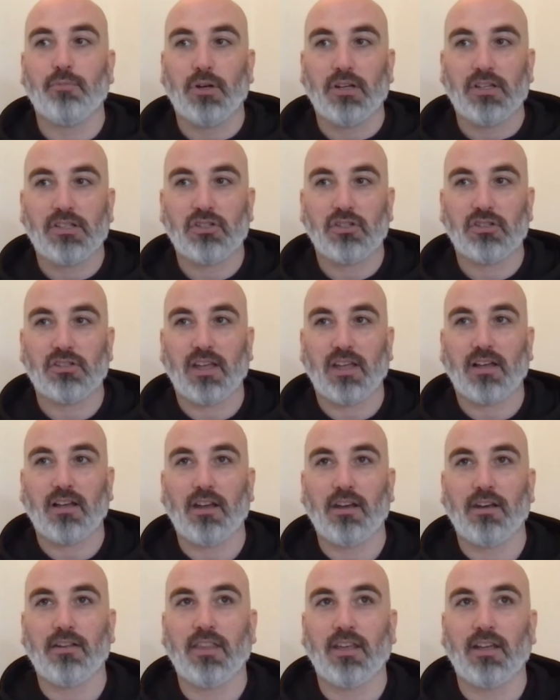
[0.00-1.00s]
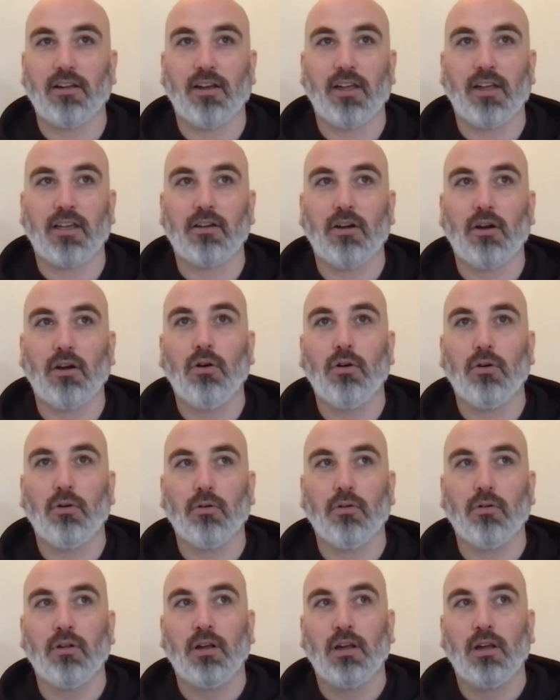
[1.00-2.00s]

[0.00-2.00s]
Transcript: But it's just that kind of thing of like, oh,